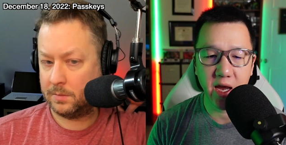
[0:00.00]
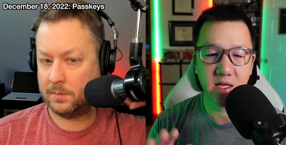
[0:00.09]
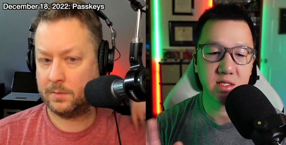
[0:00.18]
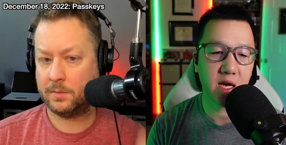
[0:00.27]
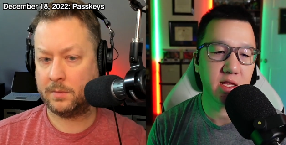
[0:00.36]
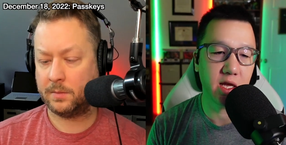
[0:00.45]
Speaker 1: and a
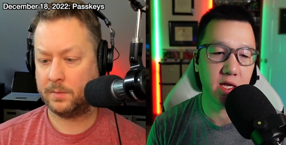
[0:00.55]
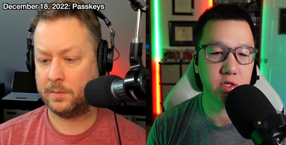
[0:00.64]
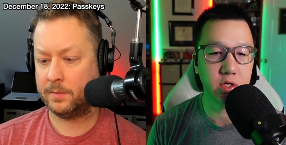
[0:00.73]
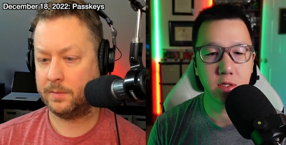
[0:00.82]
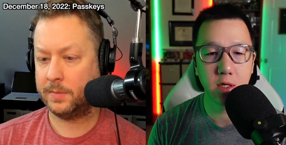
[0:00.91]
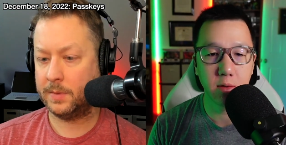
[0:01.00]
side
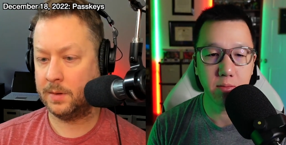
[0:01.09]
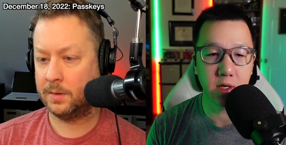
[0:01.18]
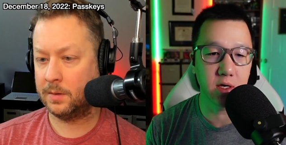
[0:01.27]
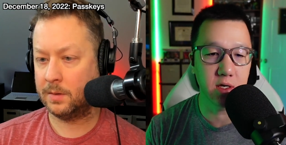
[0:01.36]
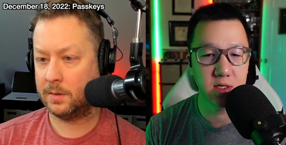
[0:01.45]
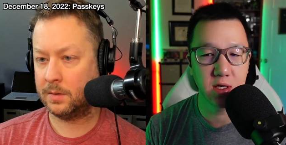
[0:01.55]
tangent
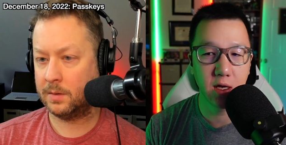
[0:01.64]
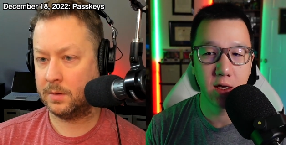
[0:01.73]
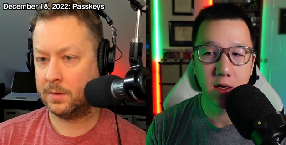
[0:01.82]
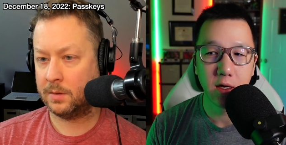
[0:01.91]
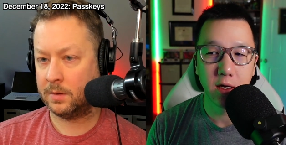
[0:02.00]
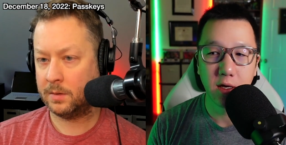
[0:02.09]
because
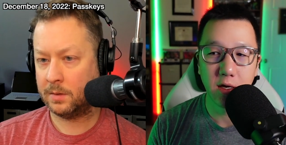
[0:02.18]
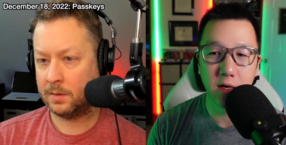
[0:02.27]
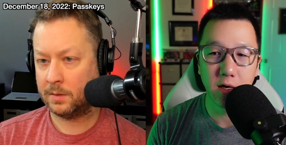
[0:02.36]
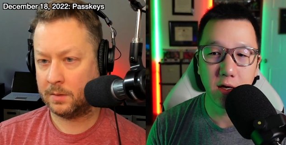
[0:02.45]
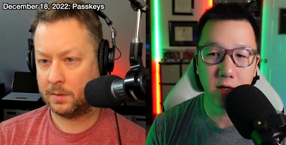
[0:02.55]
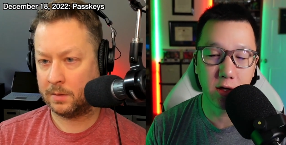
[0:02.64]

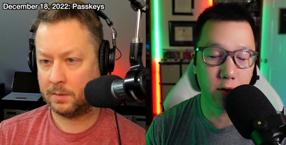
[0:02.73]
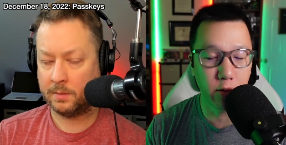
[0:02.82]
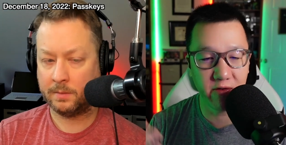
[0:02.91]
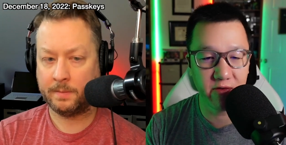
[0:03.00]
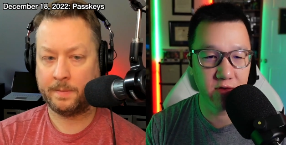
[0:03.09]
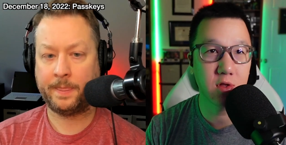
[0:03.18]
you know,
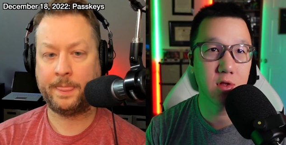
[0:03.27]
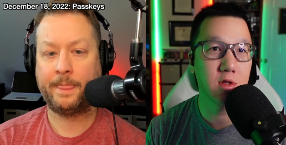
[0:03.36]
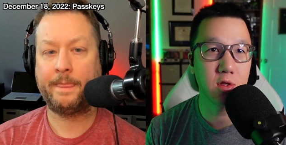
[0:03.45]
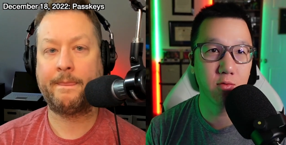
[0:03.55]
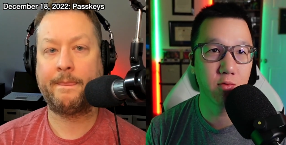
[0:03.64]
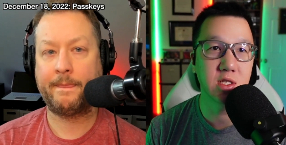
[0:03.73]
we've
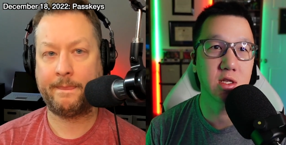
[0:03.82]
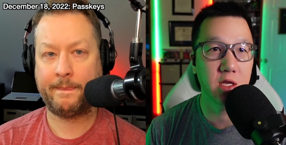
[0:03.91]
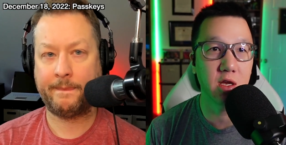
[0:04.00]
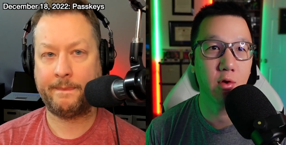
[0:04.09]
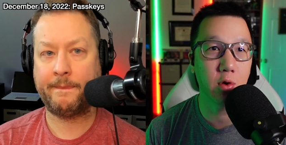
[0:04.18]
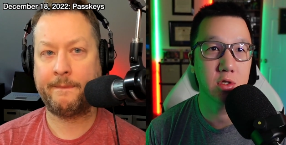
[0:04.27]
recently
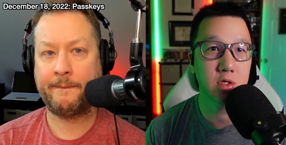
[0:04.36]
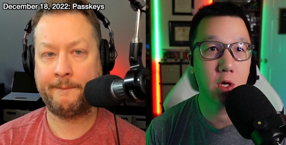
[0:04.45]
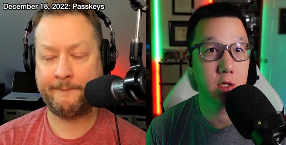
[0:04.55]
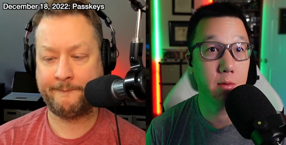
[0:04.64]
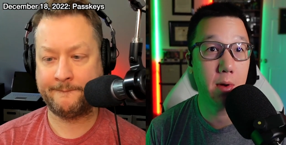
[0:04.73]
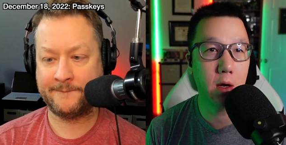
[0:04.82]
of course
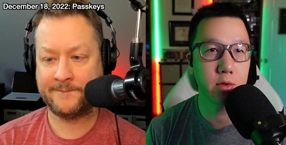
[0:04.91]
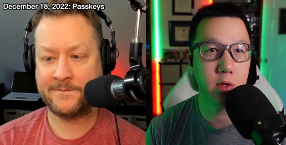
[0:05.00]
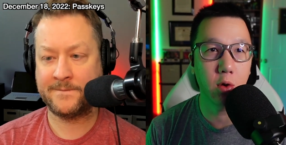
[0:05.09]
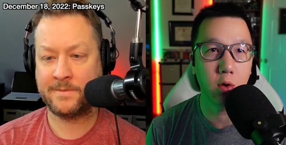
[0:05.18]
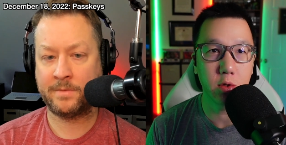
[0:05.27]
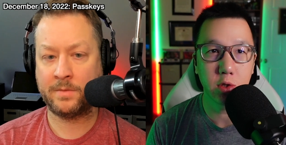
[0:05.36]
talked about the
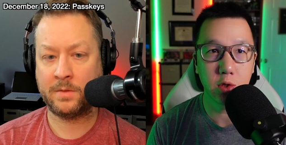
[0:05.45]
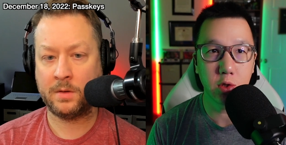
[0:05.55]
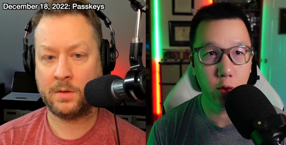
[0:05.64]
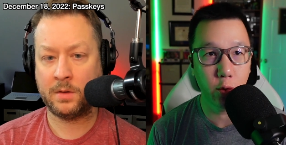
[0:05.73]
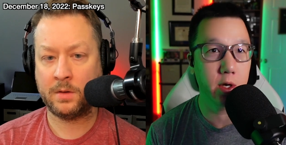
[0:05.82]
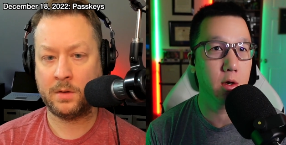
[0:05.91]
whole
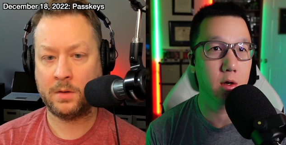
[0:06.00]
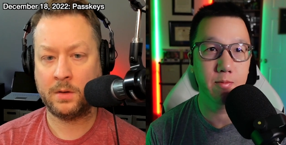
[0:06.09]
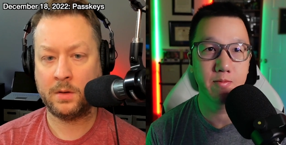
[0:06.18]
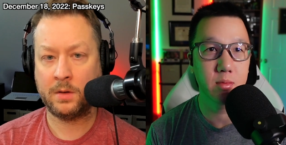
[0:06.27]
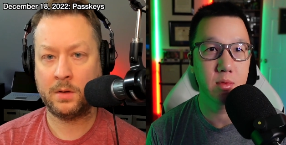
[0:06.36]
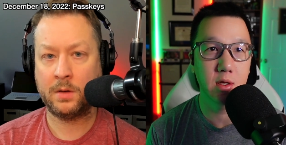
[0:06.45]
Twitter
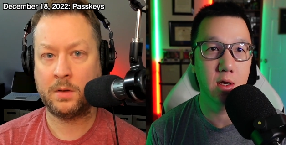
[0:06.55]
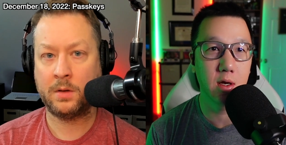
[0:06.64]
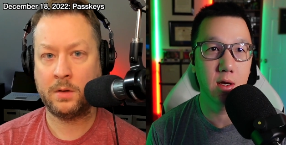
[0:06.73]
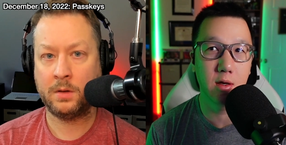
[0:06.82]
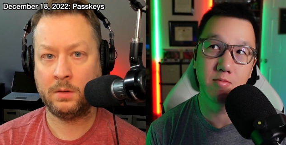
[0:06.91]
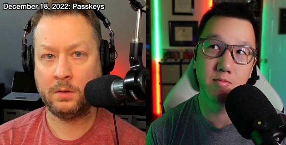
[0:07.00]

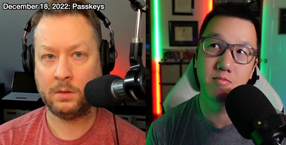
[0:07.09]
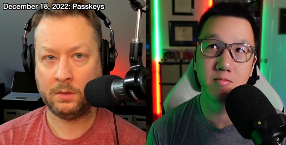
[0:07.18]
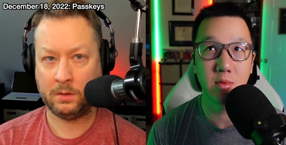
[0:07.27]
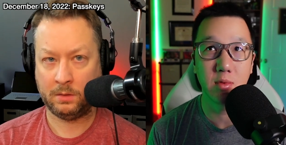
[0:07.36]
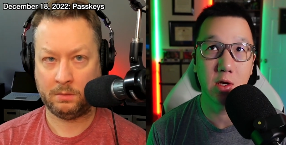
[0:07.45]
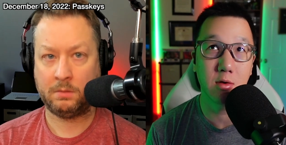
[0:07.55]

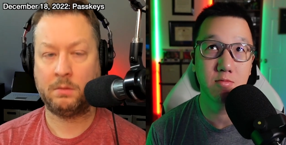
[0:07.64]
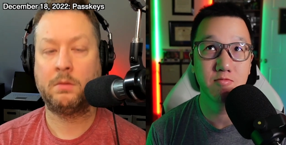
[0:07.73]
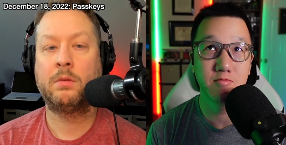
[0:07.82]
you know,